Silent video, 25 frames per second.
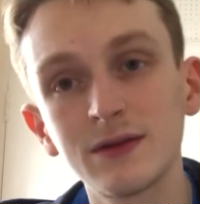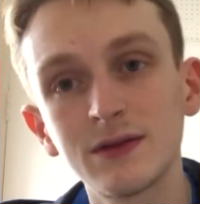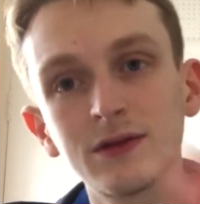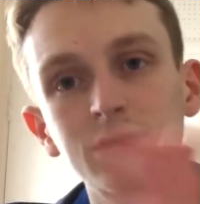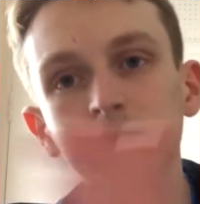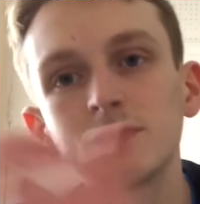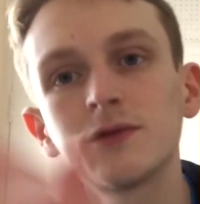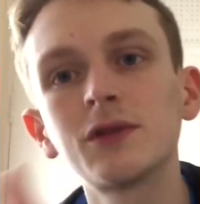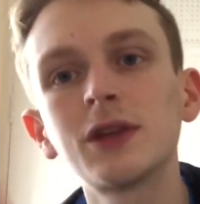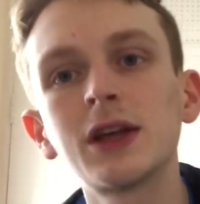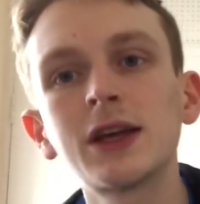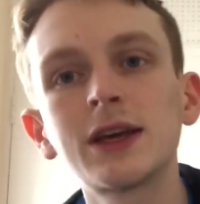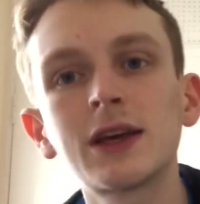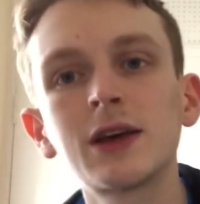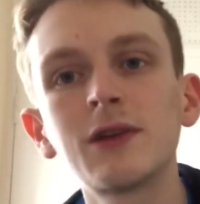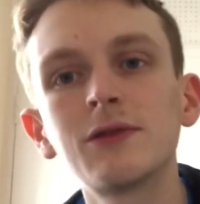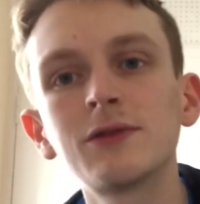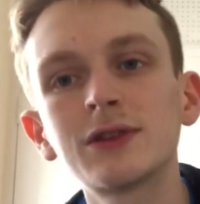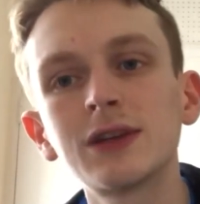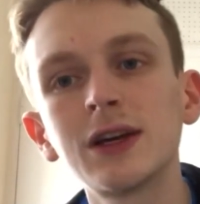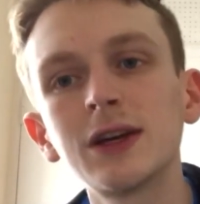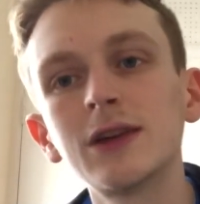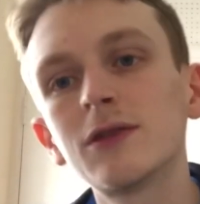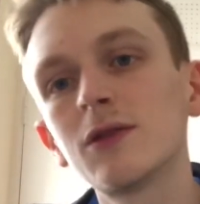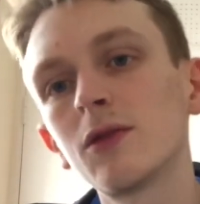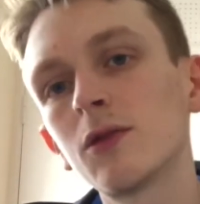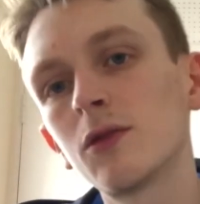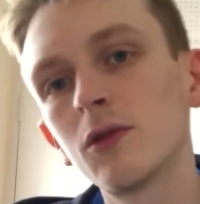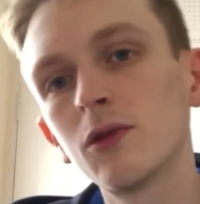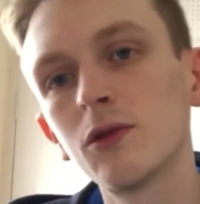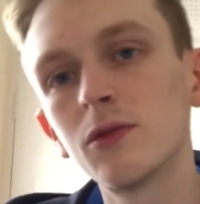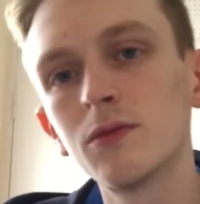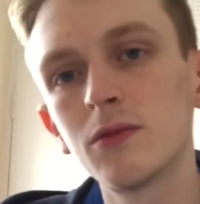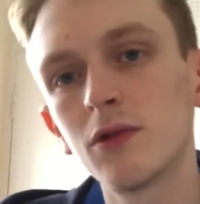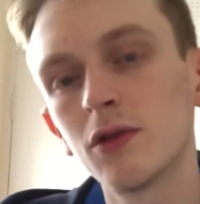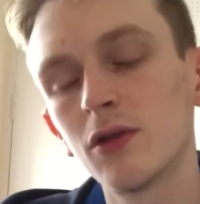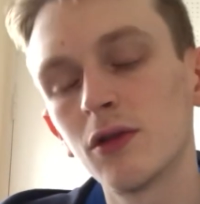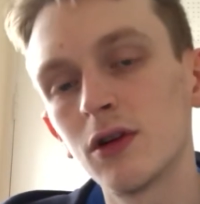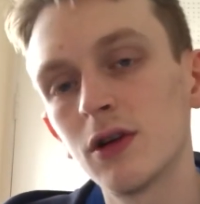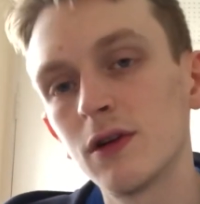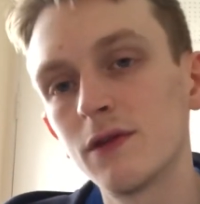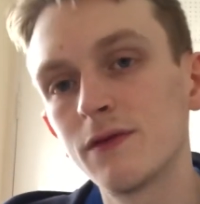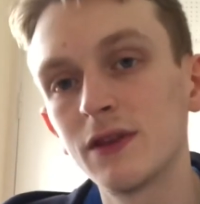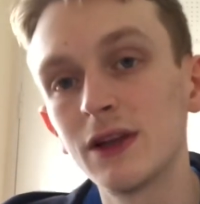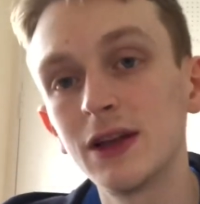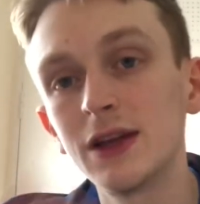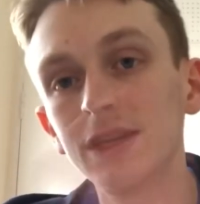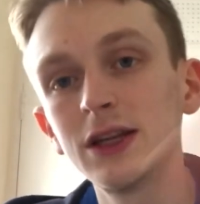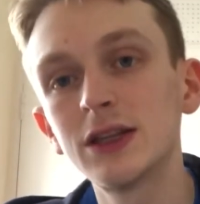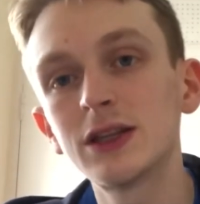so like outside the home, or
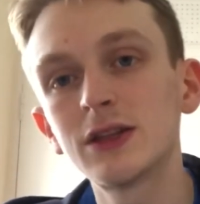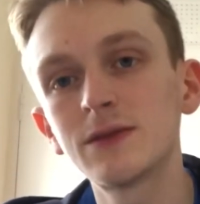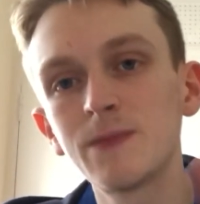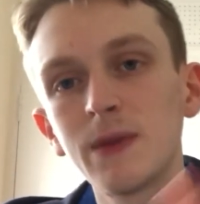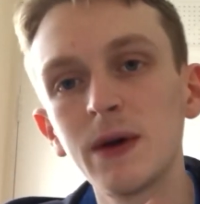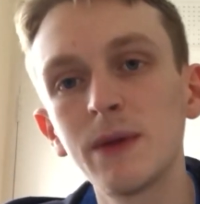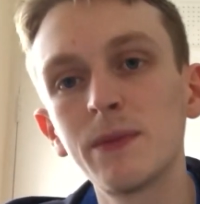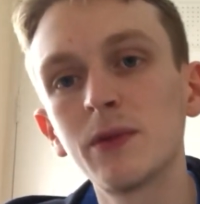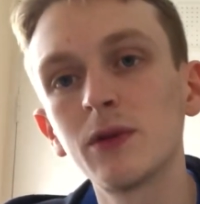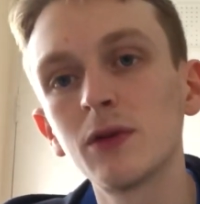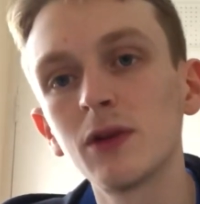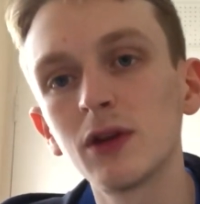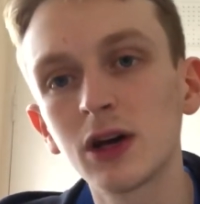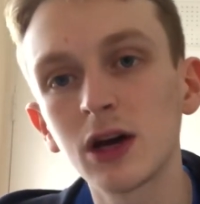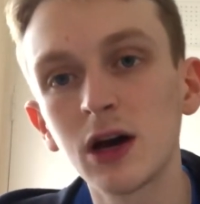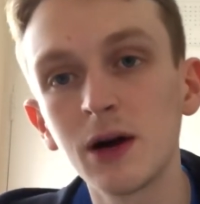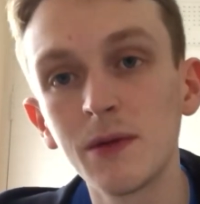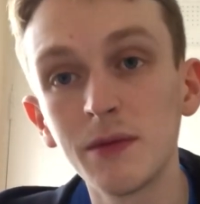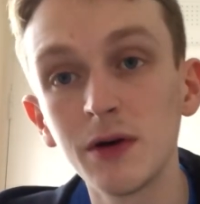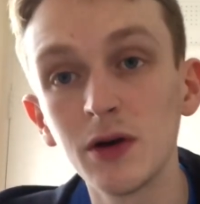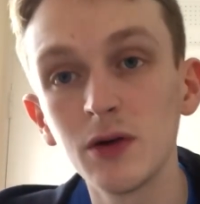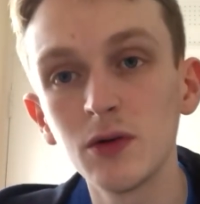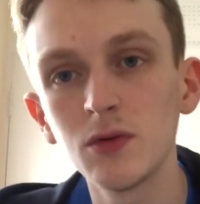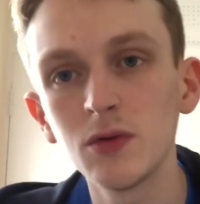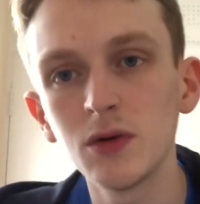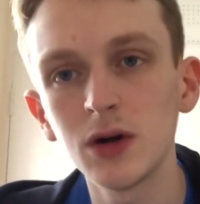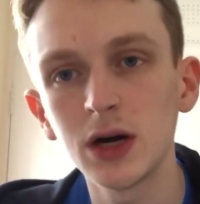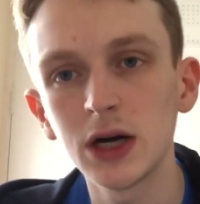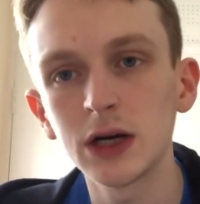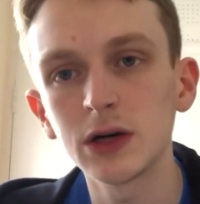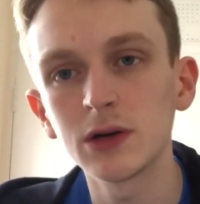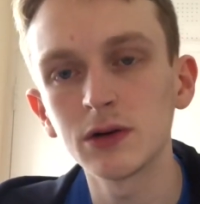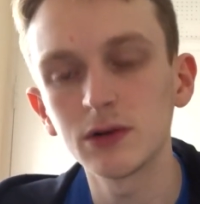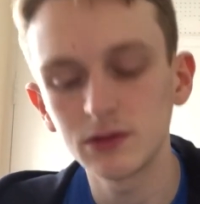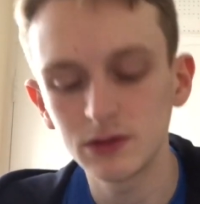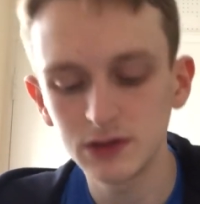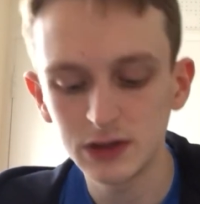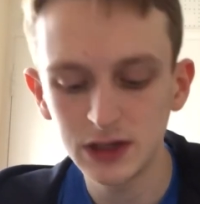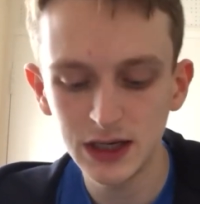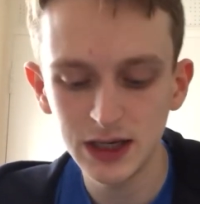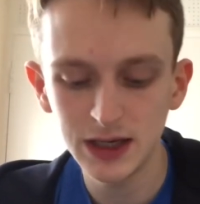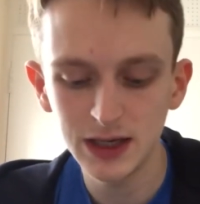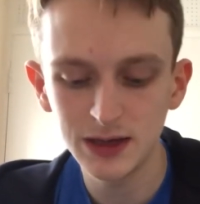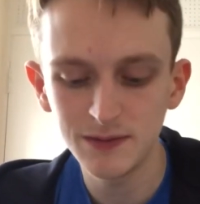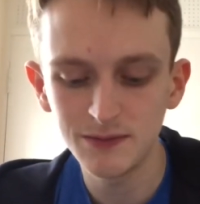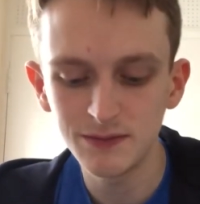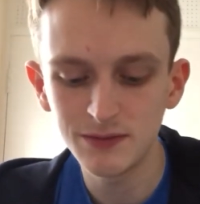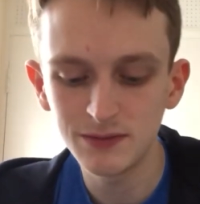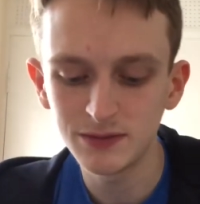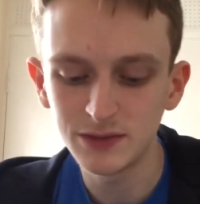if they need people to come out
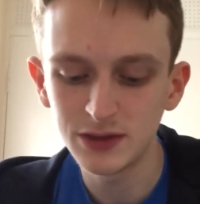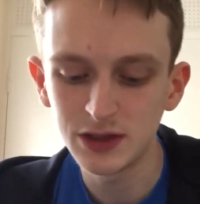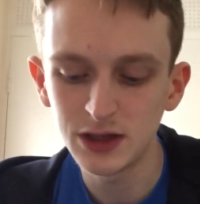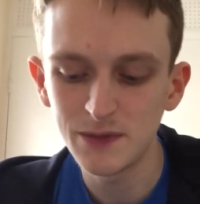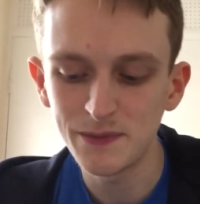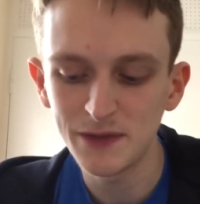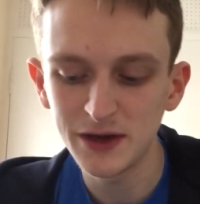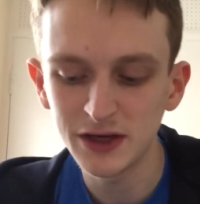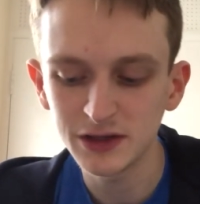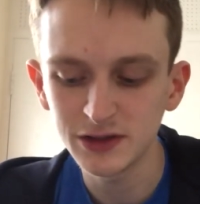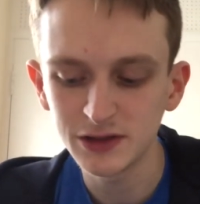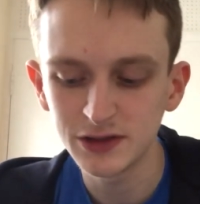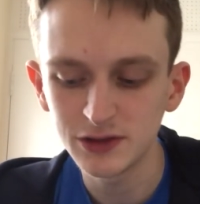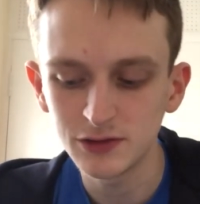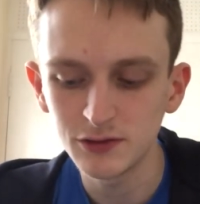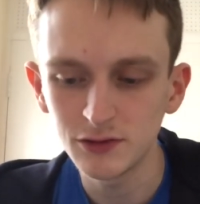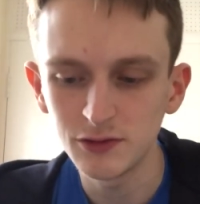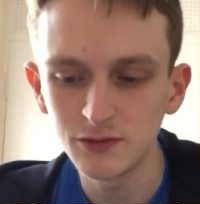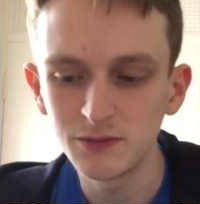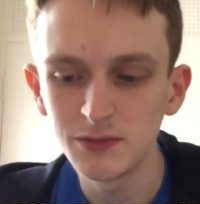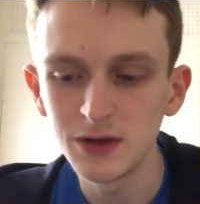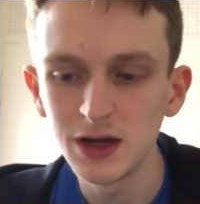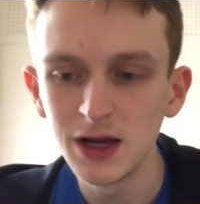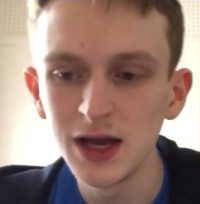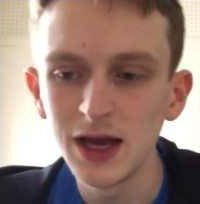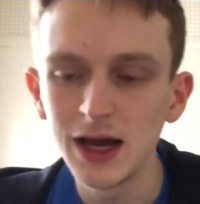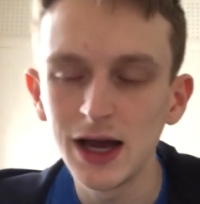to the person's home.